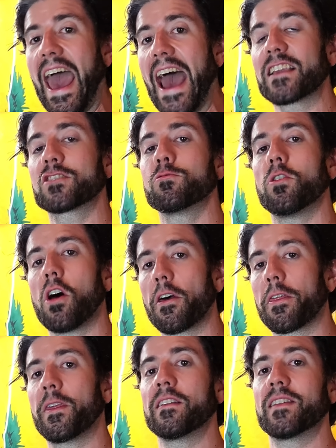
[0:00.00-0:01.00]
actual
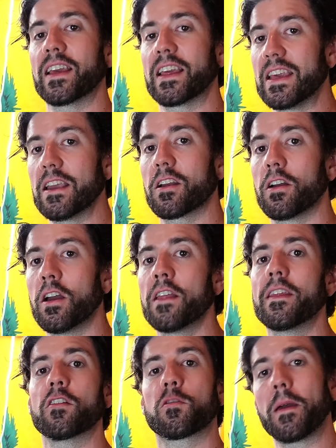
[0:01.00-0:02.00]
authentic gear
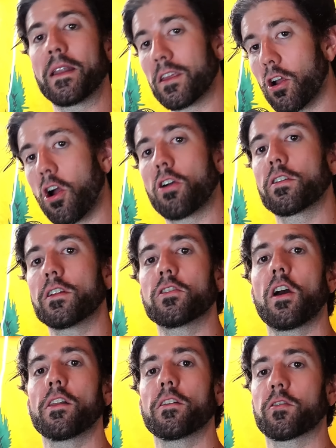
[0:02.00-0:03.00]
that you're spending your hard-earned
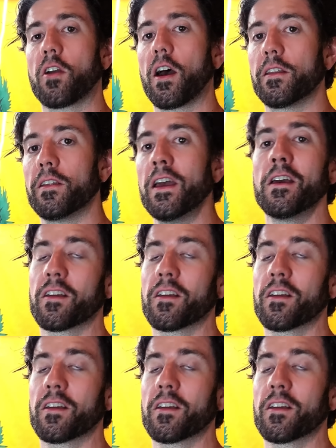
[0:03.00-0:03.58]
dollars on,